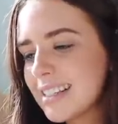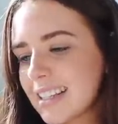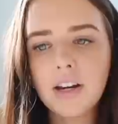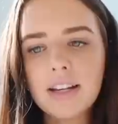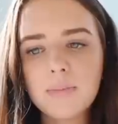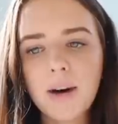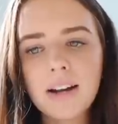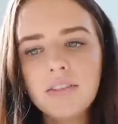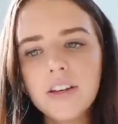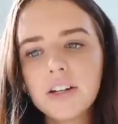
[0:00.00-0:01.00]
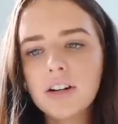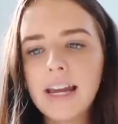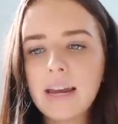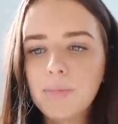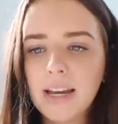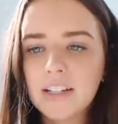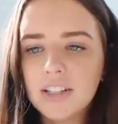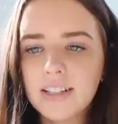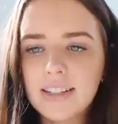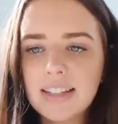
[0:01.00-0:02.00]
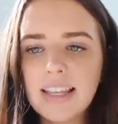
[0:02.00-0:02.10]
So as part of the create pages,